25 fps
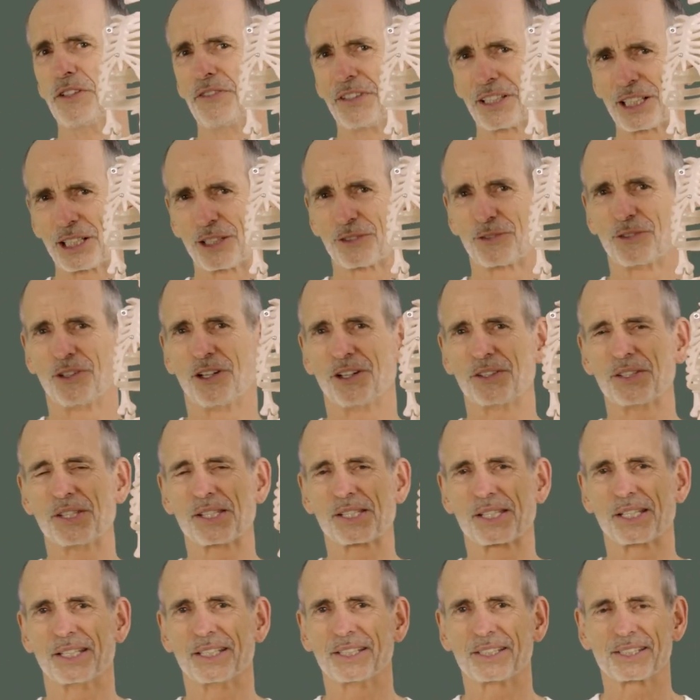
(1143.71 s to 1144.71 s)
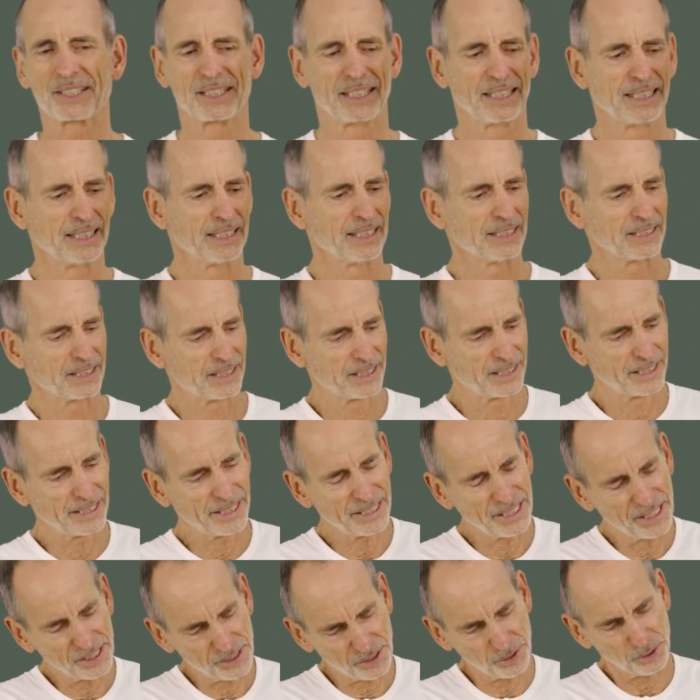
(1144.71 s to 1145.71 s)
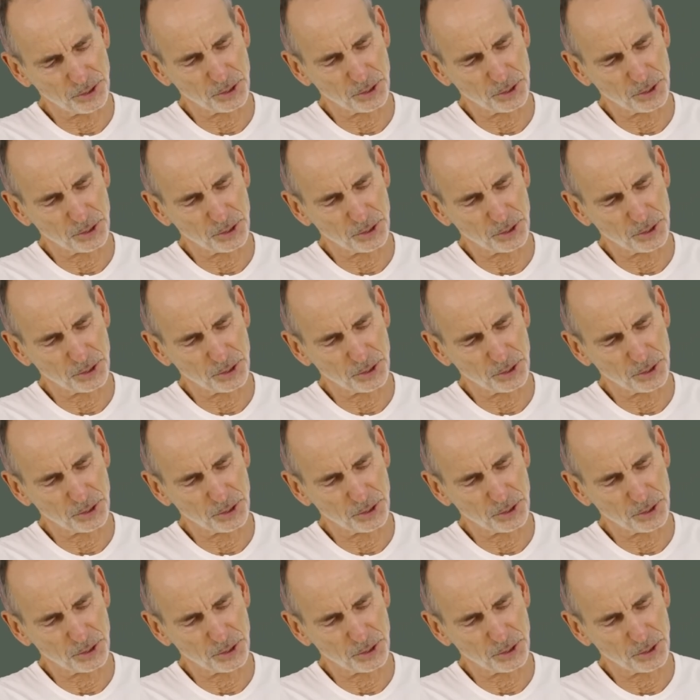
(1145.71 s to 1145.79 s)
that have been uniquely designed to help